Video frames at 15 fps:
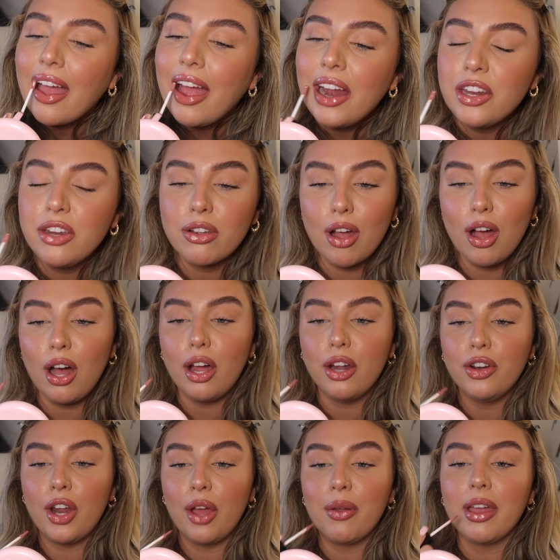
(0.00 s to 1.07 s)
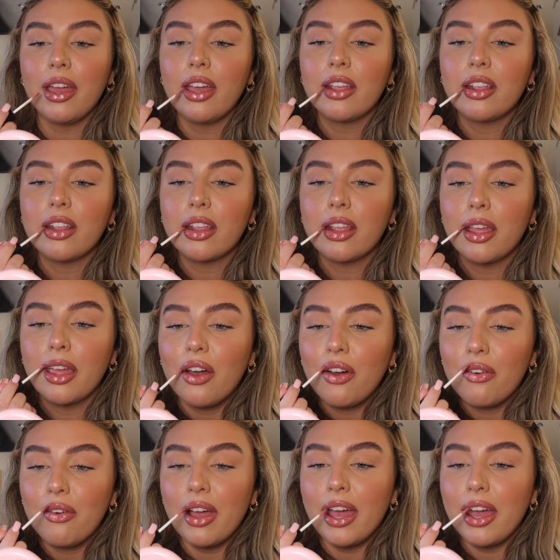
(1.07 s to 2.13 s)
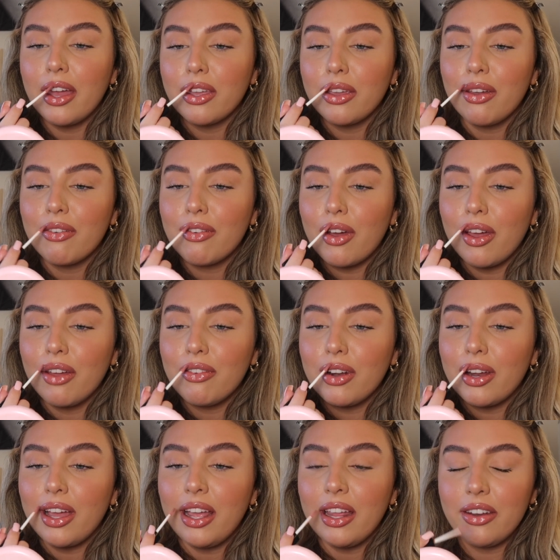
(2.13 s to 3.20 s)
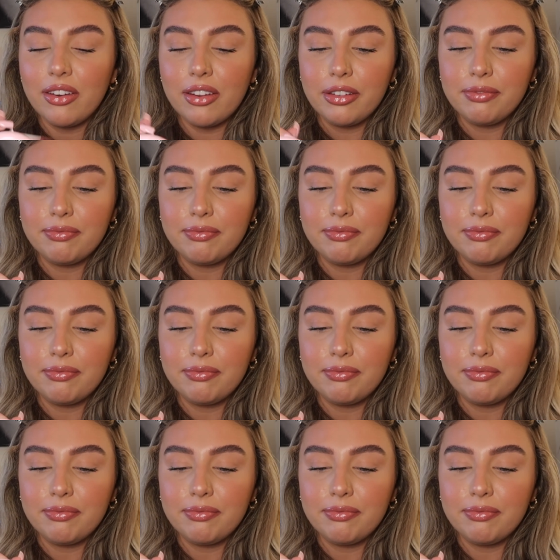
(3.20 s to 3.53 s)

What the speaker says: and you can't notice where you have overlined,